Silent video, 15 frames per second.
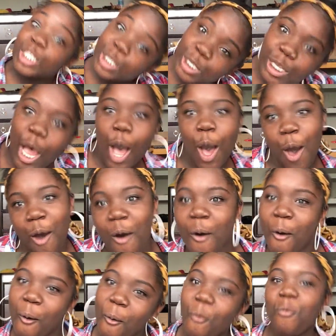
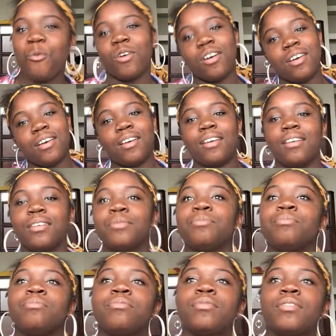So
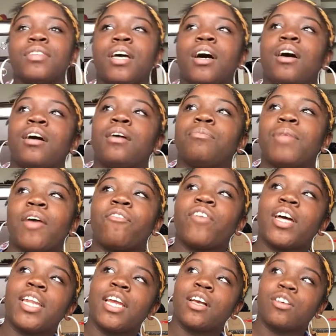um, that
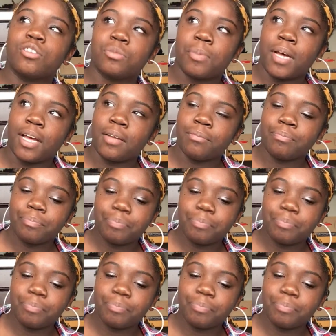Friday goes by.